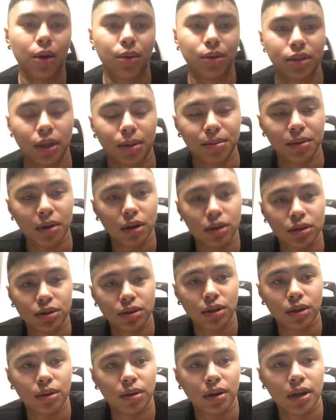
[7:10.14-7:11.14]
Hey, what's up y'all,
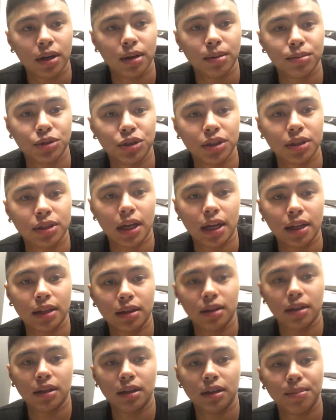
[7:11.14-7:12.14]
so just
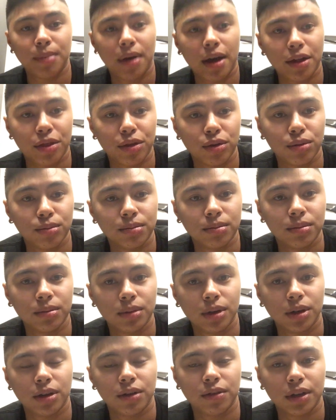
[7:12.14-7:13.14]
in the bathroom
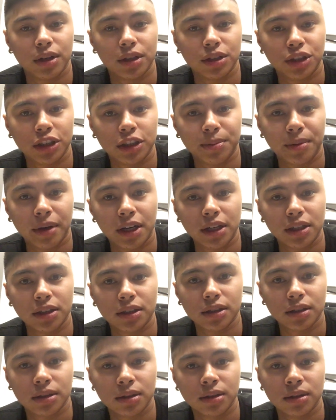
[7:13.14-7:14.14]
of
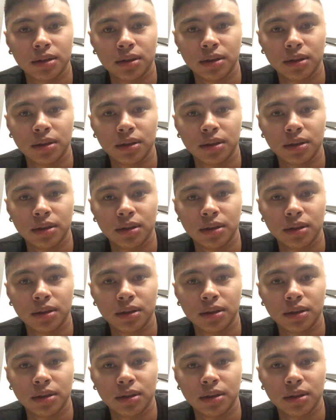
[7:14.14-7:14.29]
JCPenney's.